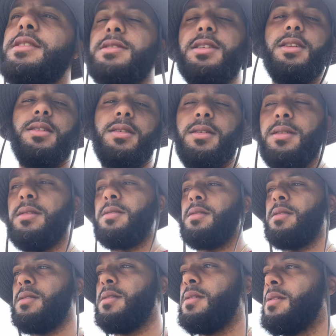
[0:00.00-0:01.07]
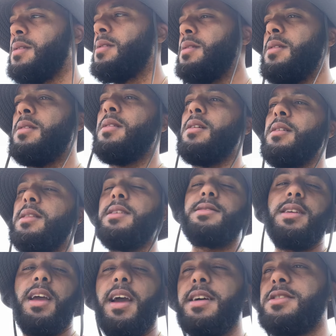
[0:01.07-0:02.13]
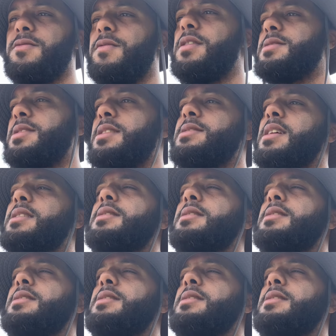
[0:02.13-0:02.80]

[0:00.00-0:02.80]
shit unless he had Gervonta Tank